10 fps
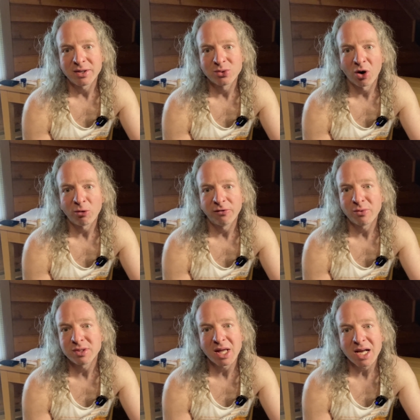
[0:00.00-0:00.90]
It's normal. If it
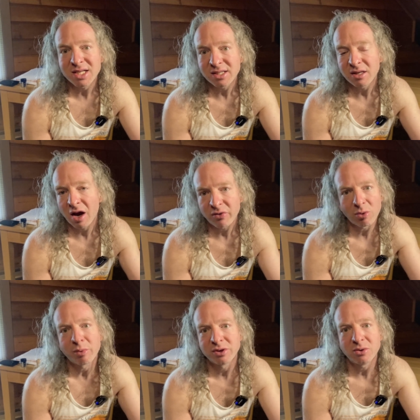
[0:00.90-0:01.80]
was that easy,
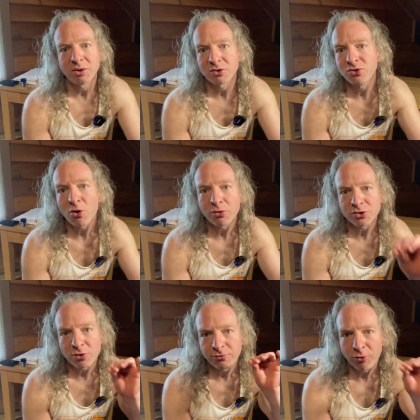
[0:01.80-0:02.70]
everyone would do it. There's no, there's
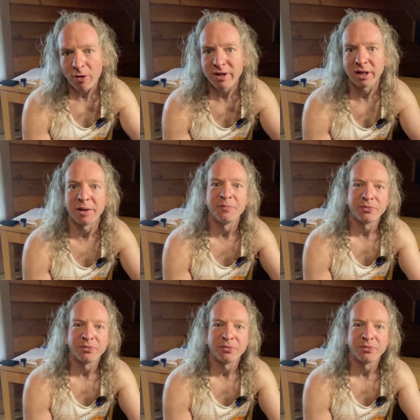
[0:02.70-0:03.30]
no formula.